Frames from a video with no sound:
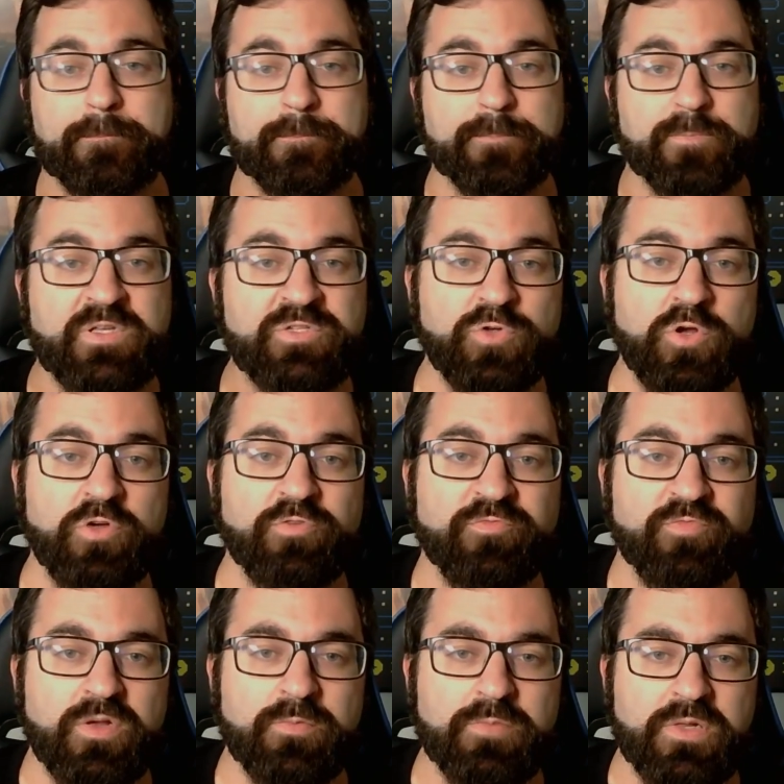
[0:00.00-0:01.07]
These are
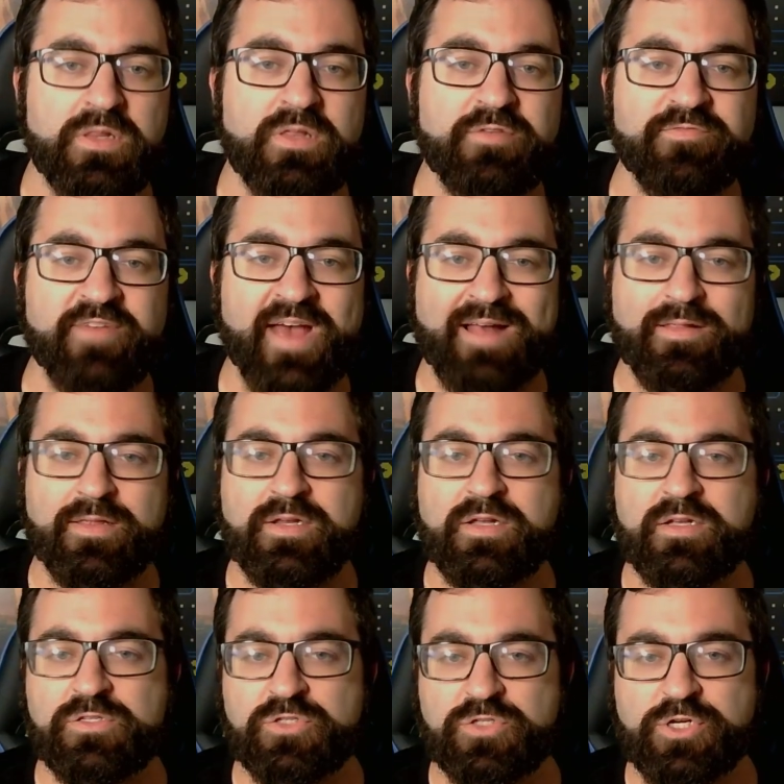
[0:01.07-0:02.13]
all completely valid
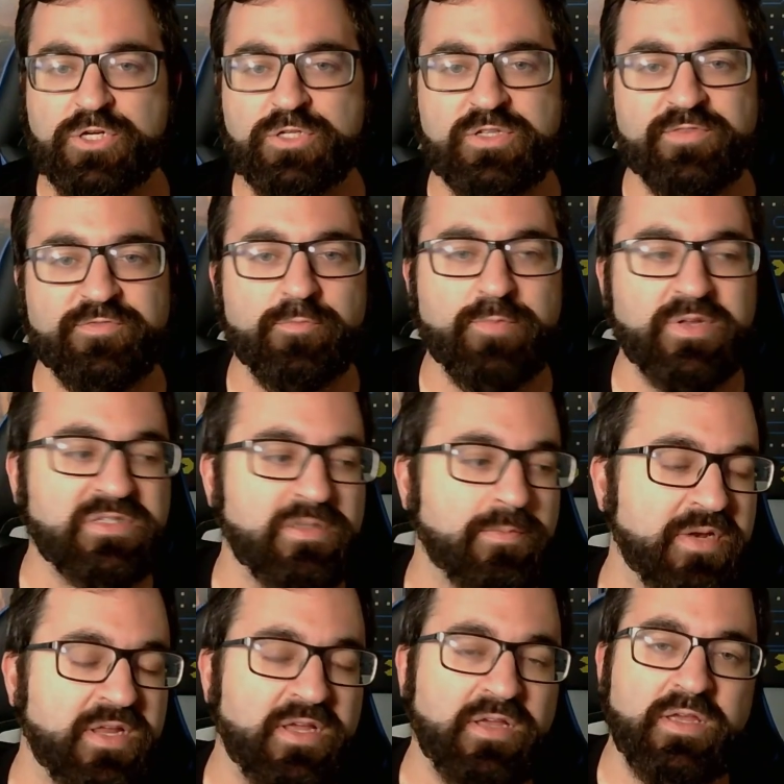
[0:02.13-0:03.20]
concerns. If you've been
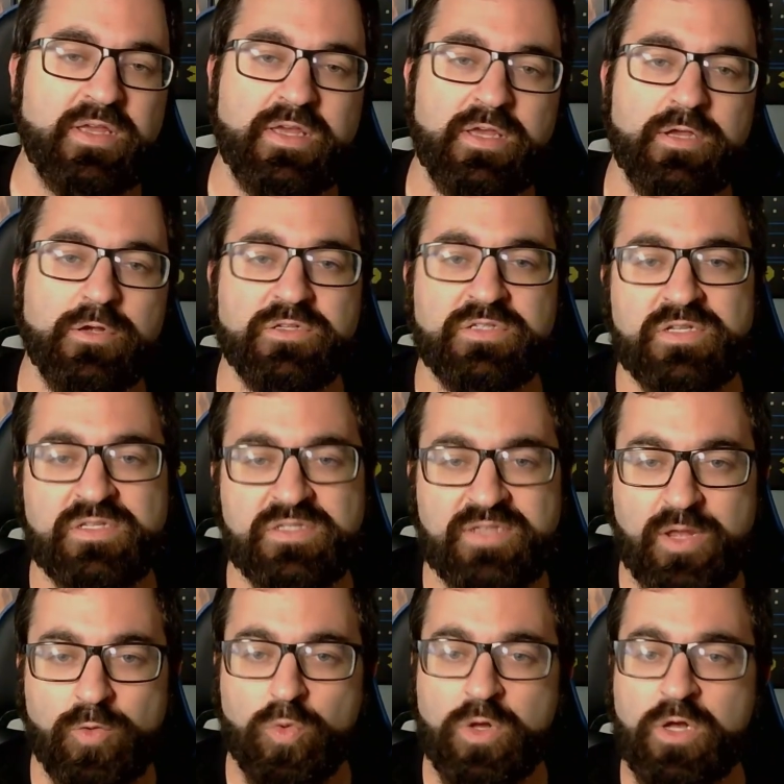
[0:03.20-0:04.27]
somebody here since
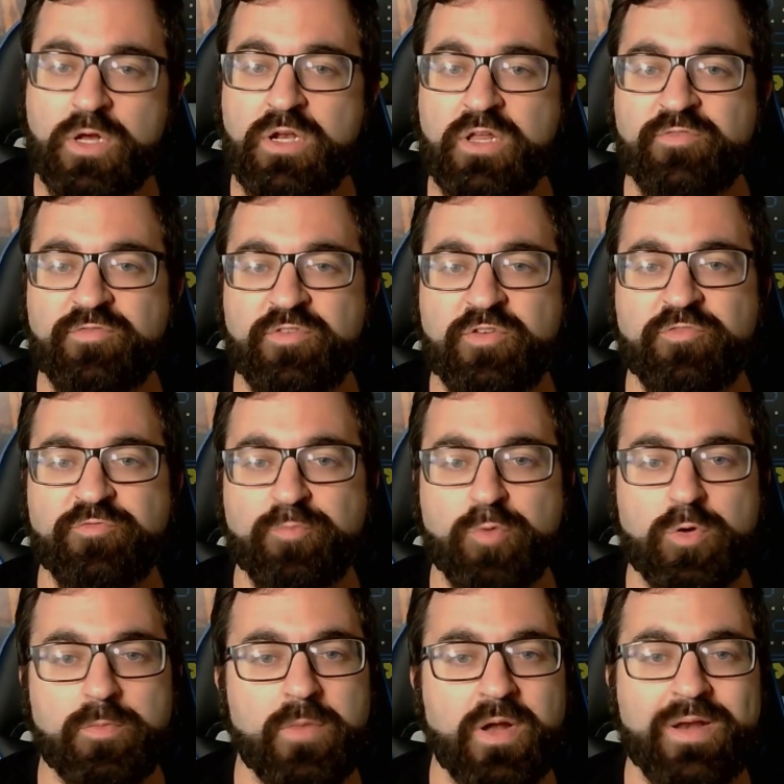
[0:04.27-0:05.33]
day one, if you've
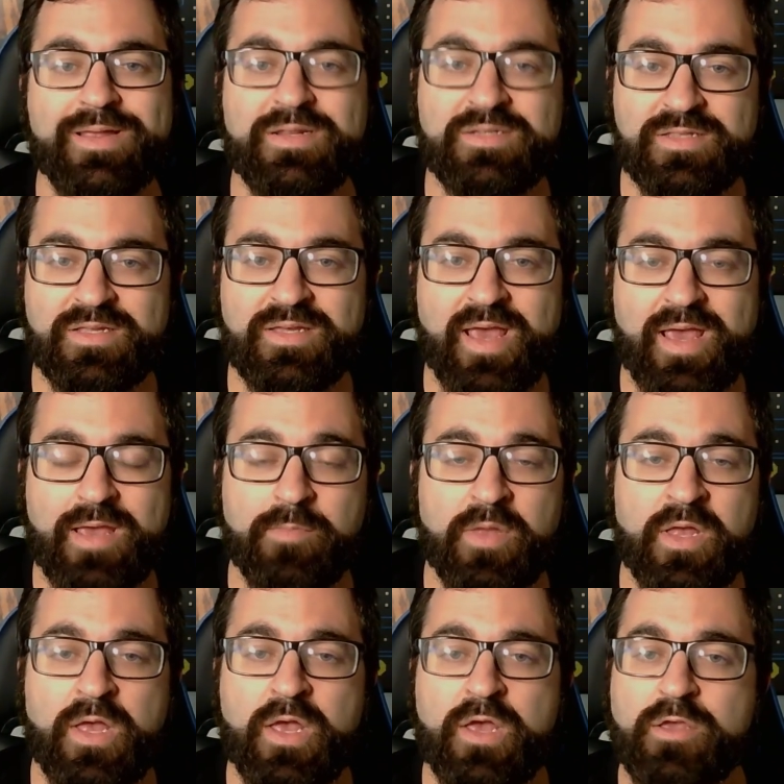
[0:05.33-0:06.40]
put money into the
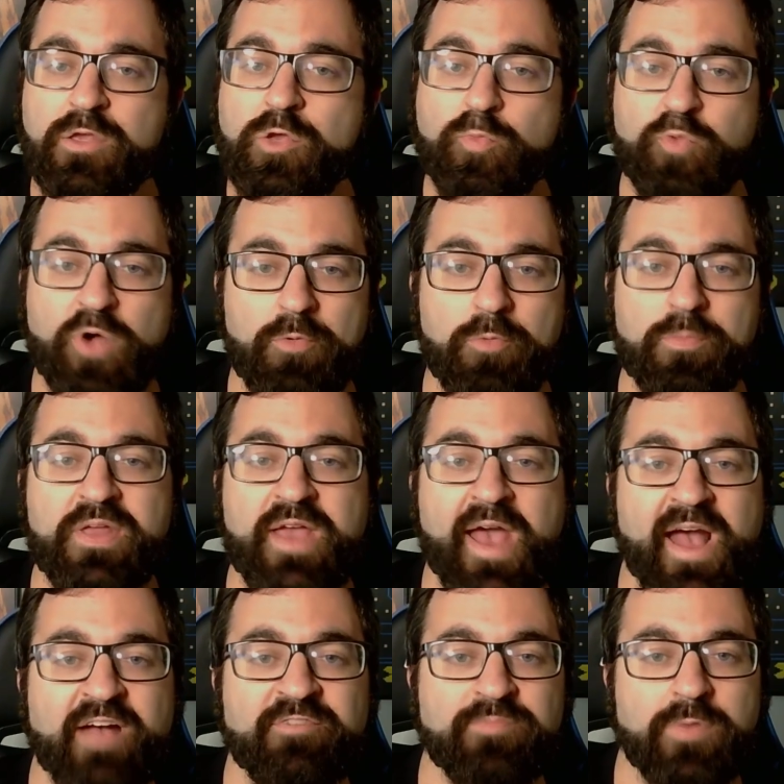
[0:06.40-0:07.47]
game, you probably
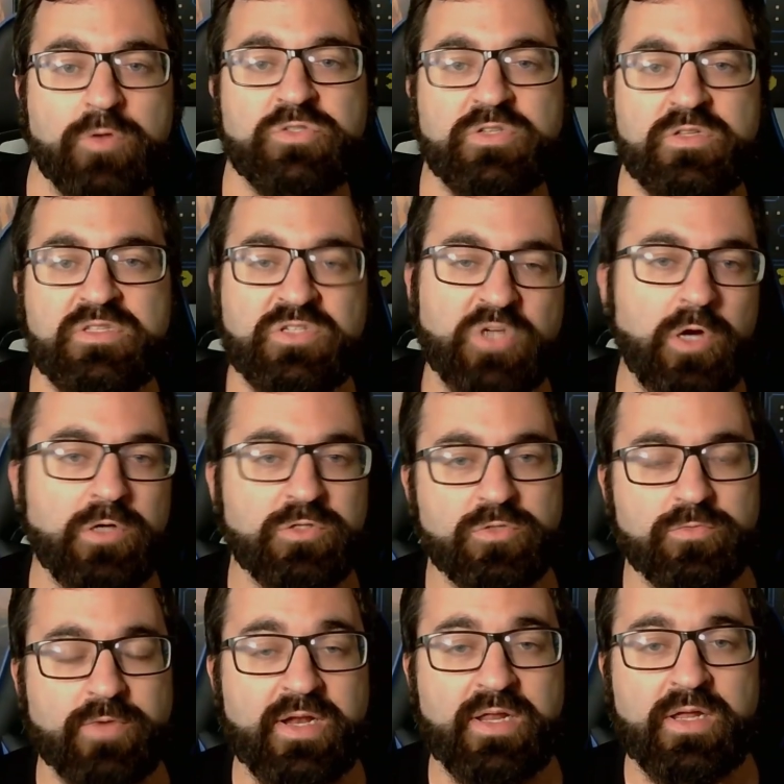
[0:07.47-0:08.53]
have most of these cards
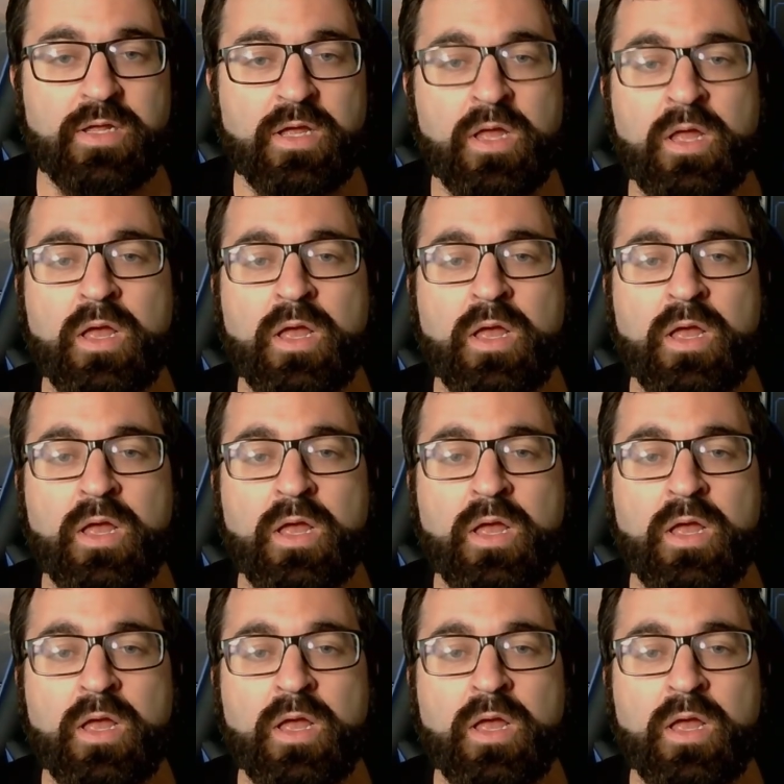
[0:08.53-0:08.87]
already.